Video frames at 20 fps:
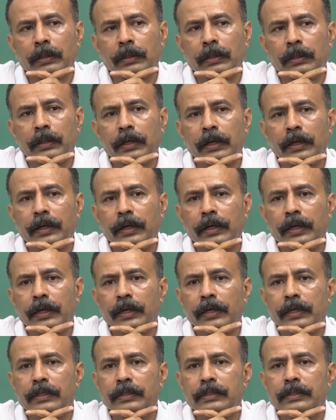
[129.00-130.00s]
there
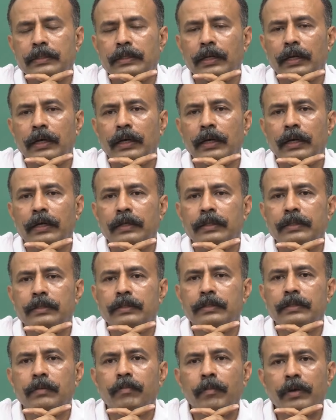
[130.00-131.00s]
is a
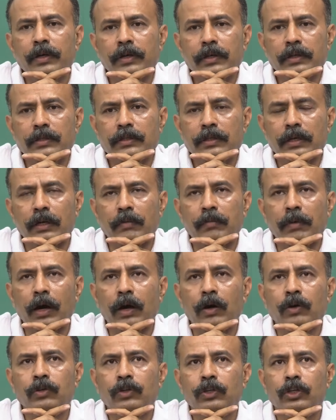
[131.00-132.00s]
tremendous
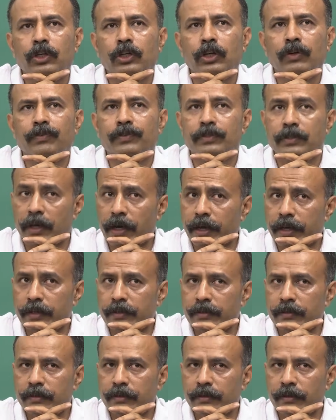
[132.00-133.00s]
amount of
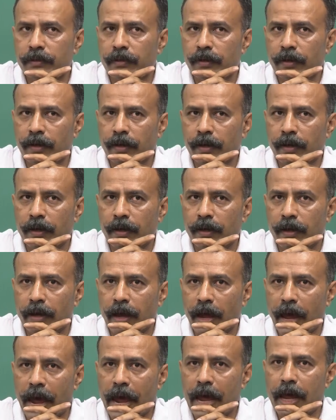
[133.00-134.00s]
science
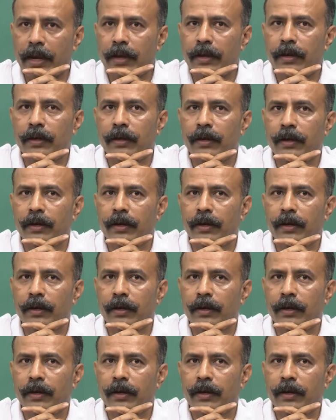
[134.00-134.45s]
and